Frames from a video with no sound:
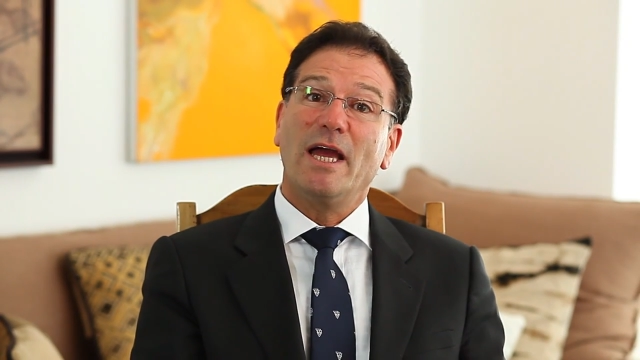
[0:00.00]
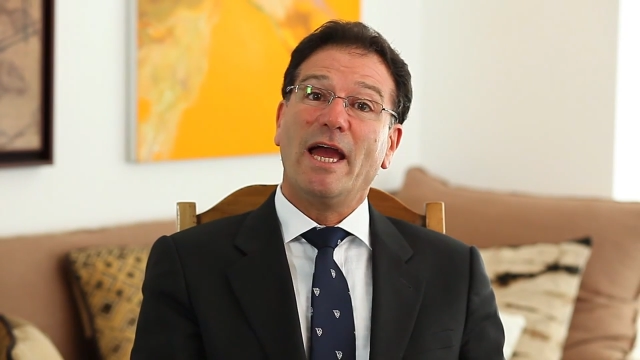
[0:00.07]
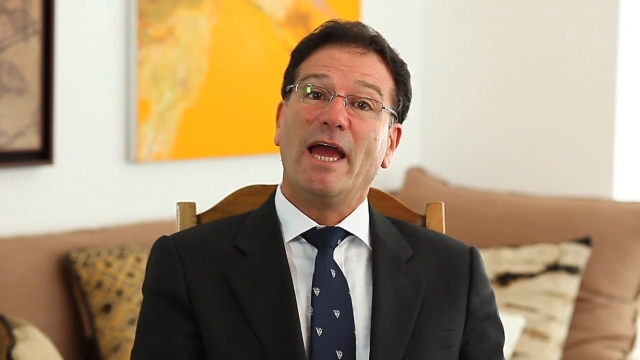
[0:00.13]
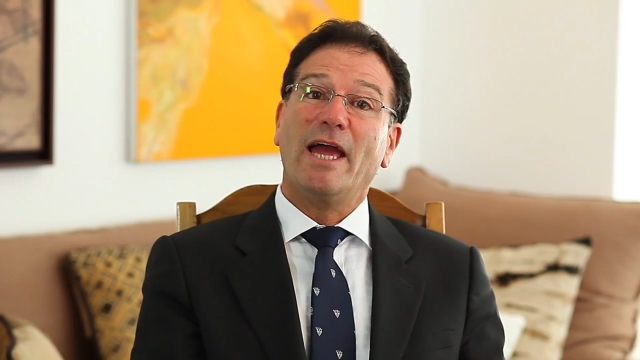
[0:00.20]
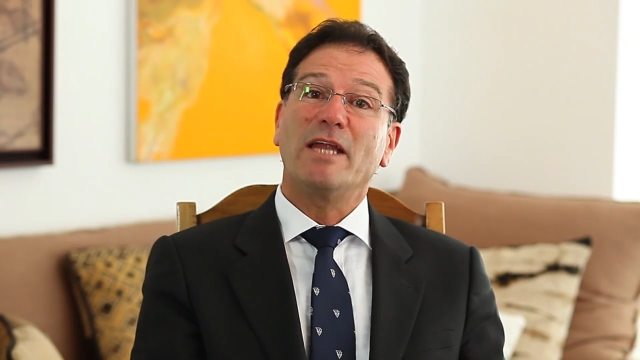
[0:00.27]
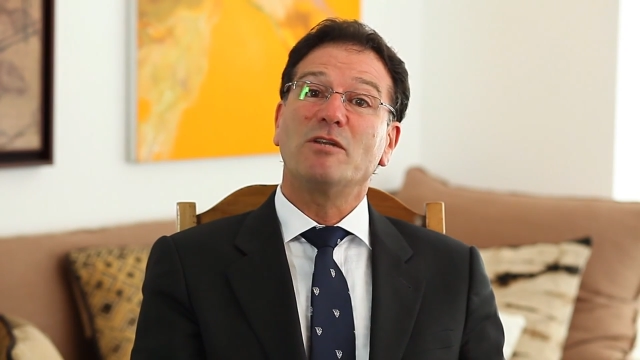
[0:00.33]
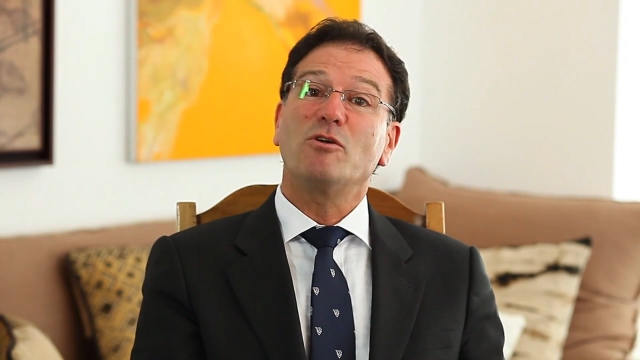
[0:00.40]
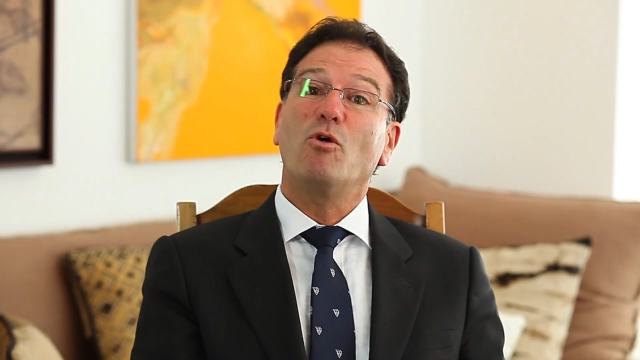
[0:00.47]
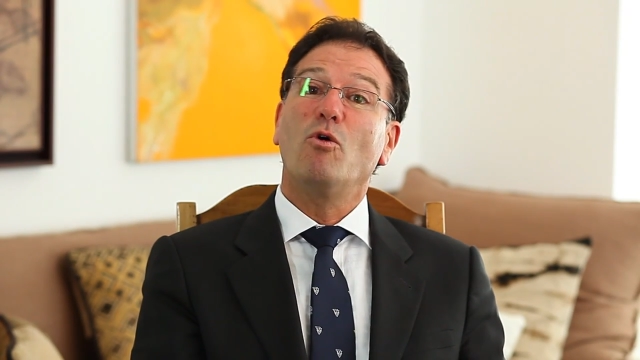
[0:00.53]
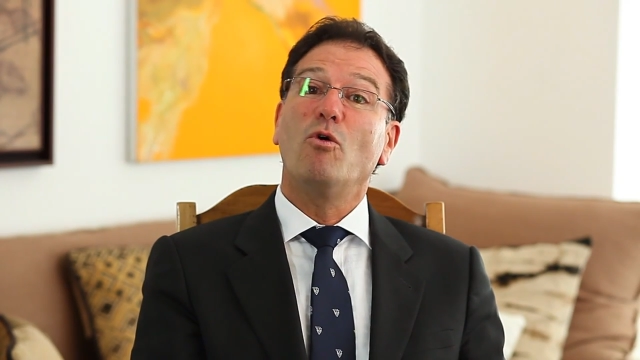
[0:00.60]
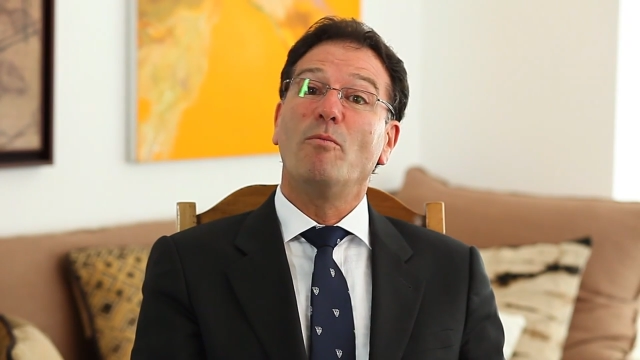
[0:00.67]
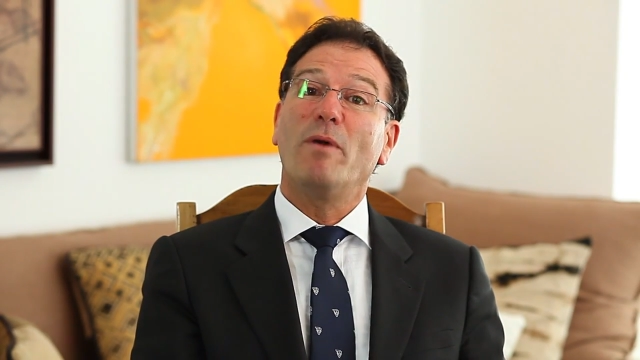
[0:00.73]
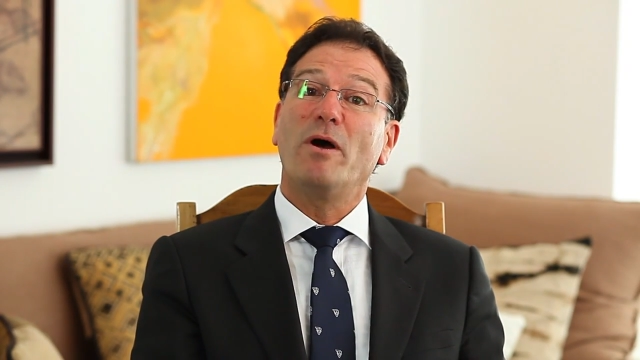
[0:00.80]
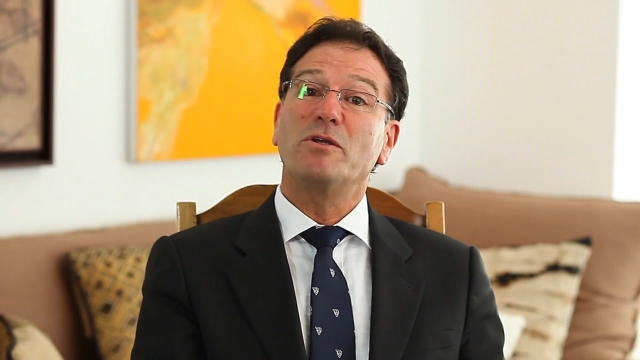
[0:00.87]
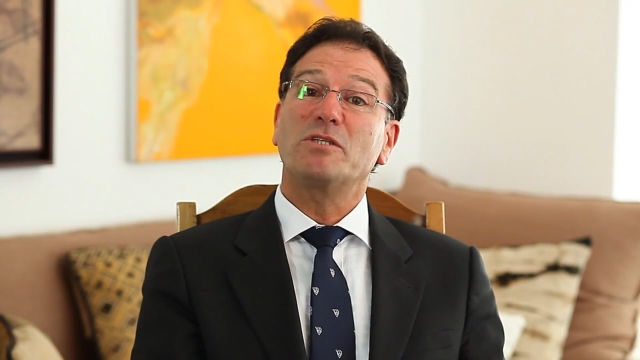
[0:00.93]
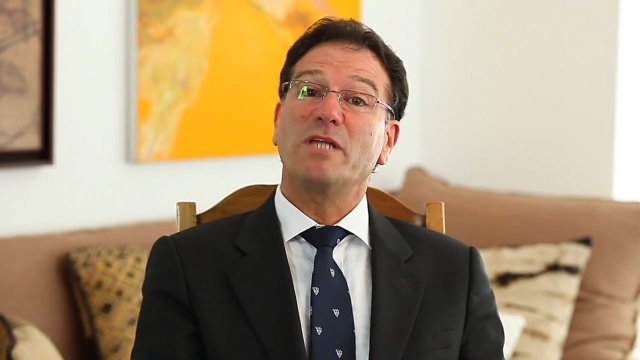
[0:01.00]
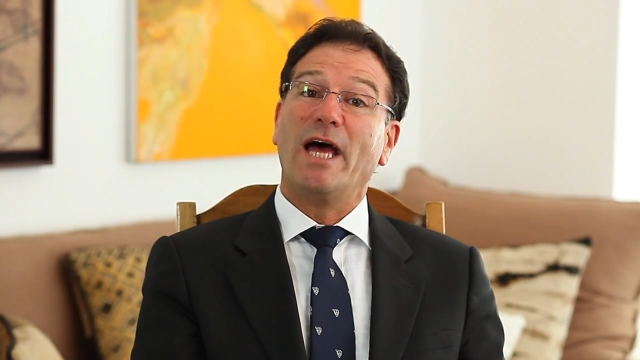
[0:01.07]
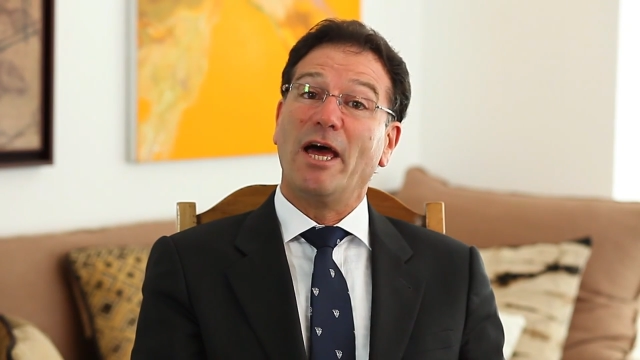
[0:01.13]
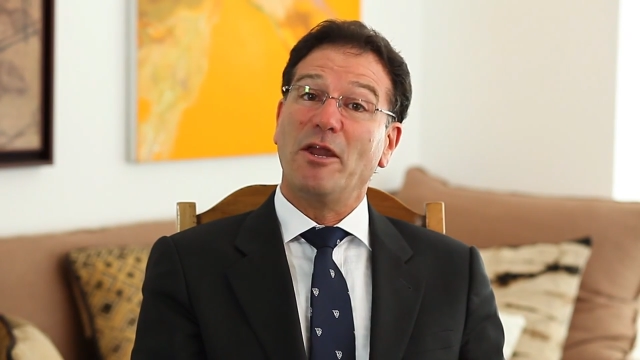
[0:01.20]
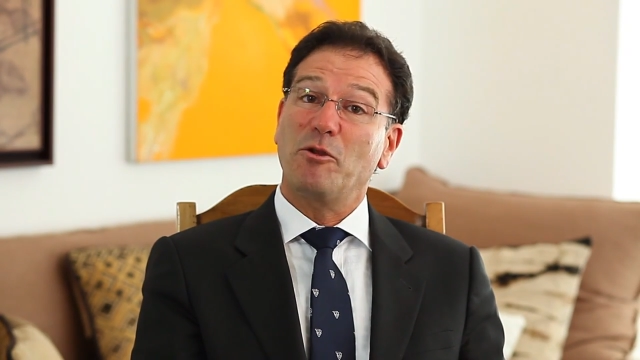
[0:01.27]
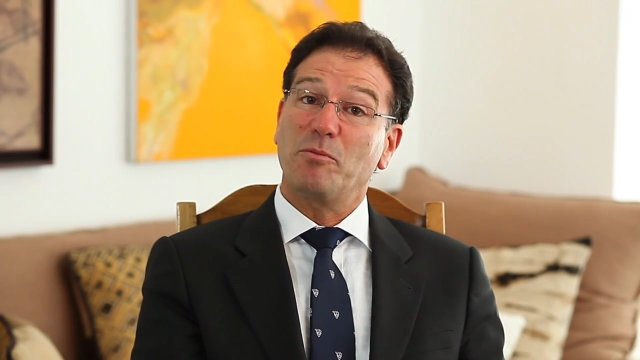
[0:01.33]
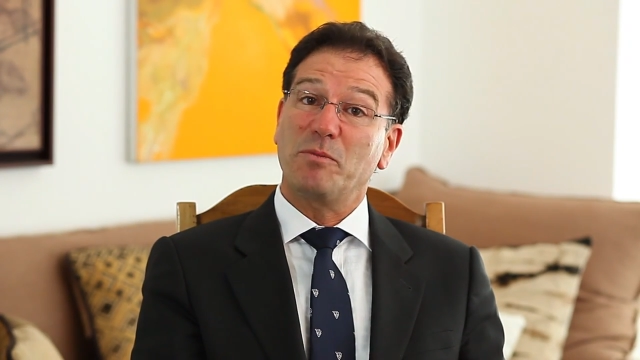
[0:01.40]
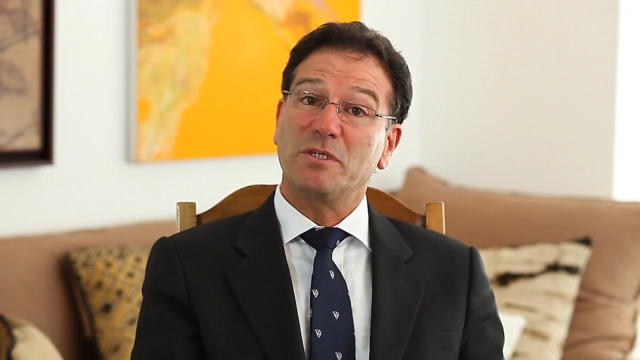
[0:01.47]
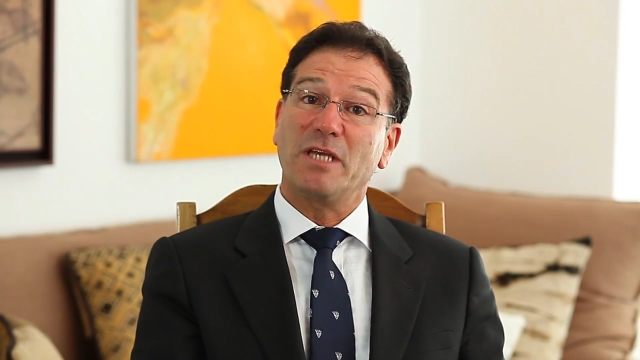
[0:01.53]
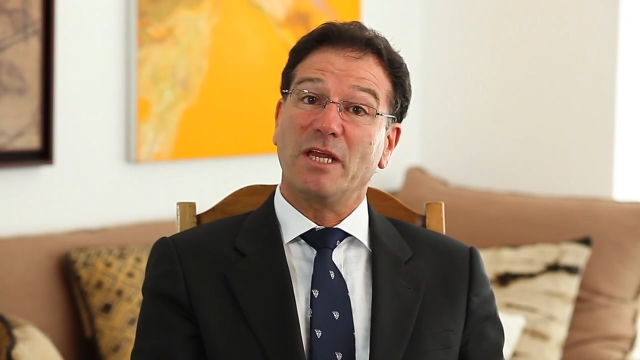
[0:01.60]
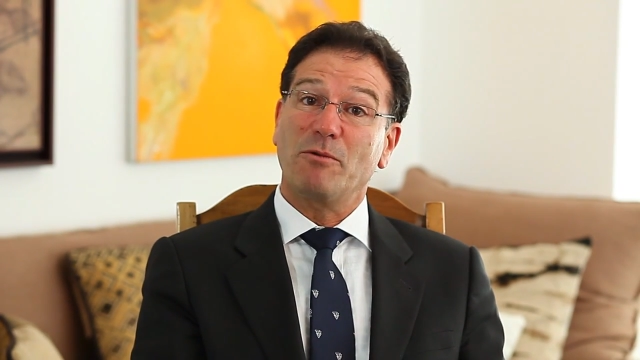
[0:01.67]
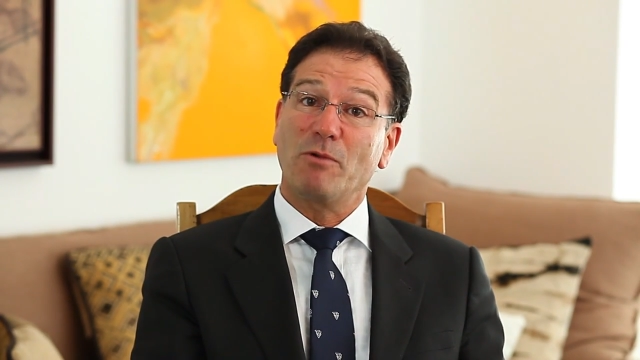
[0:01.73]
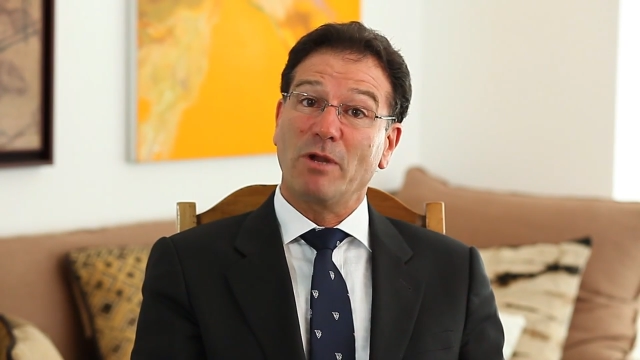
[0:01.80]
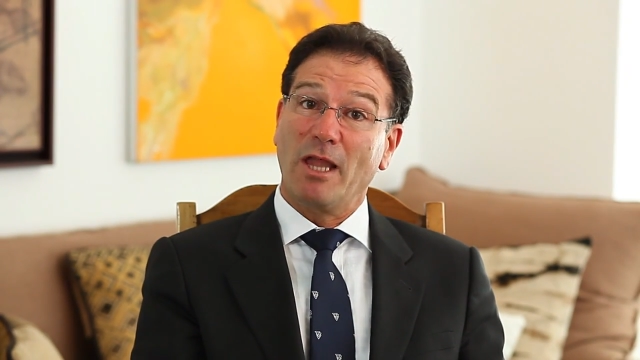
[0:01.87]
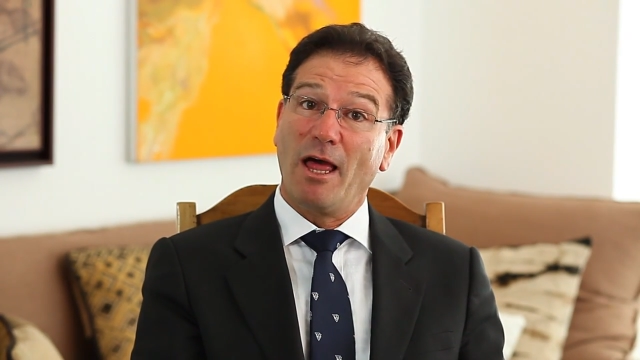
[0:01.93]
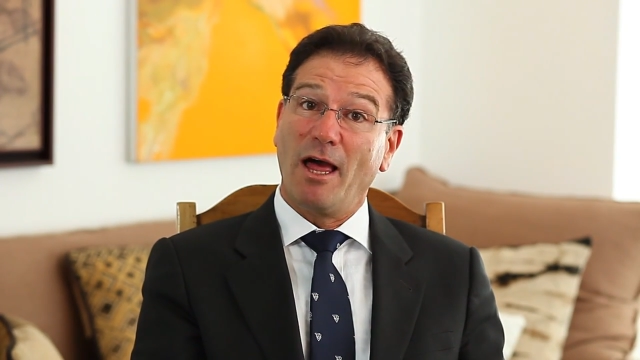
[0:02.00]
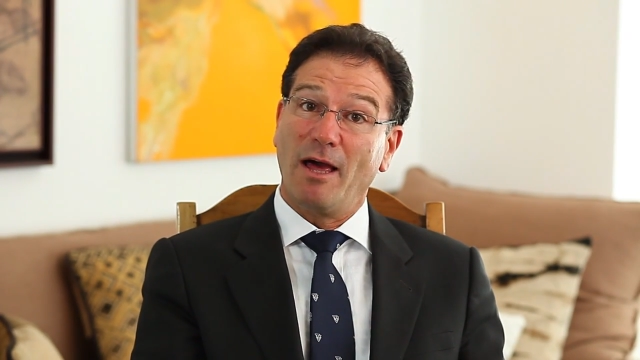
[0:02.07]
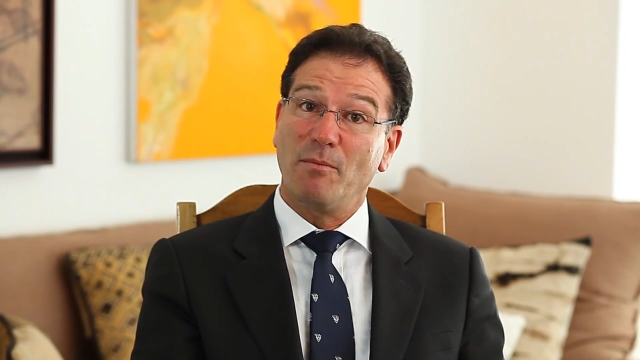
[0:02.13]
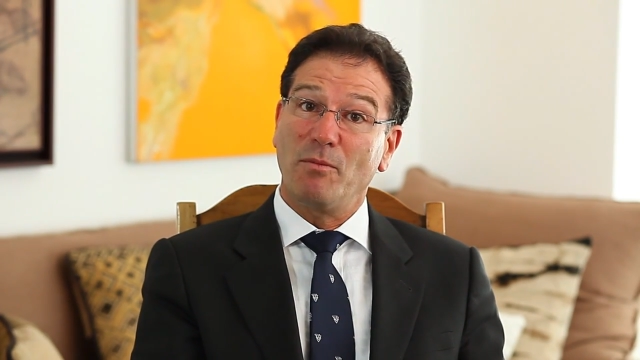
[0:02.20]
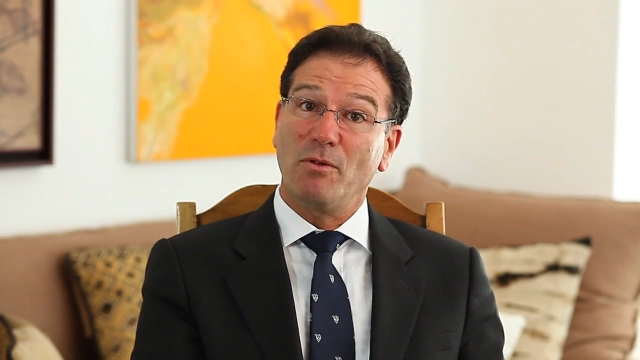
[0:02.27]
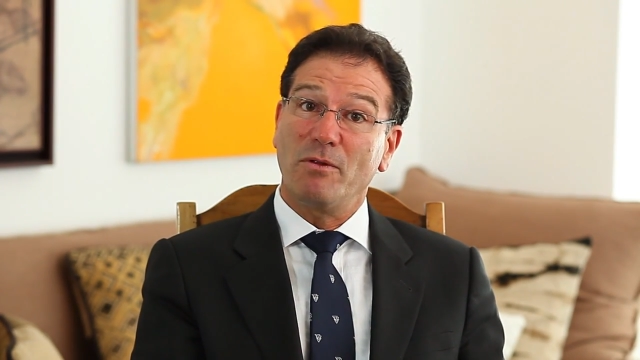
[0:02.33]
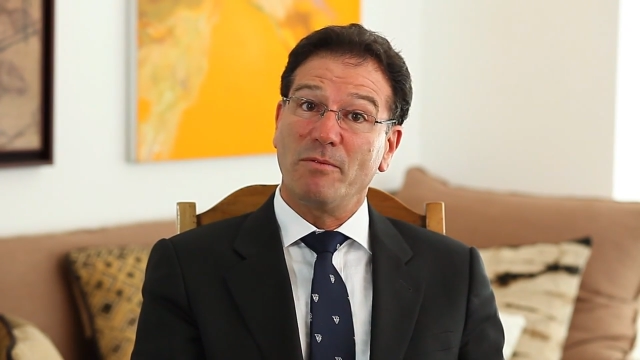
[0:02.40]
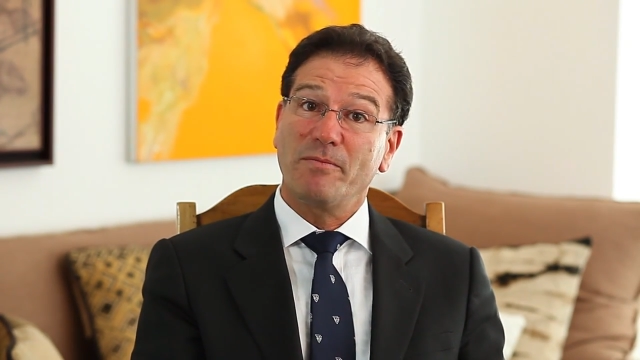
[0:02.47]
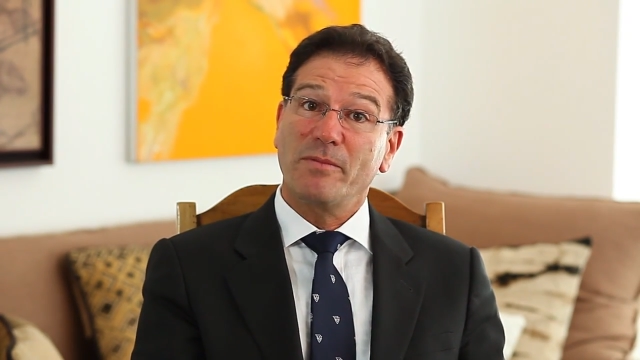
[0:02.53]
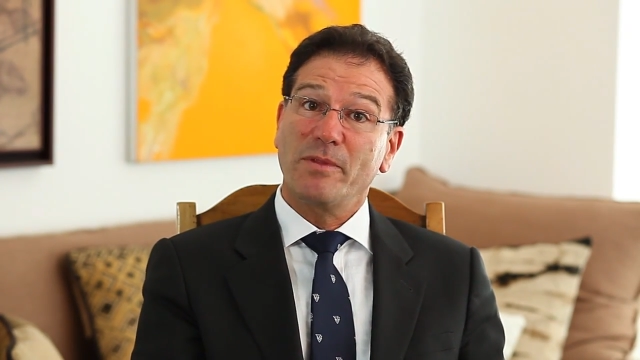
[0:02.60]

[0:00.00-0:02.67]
and almost 100% reliable.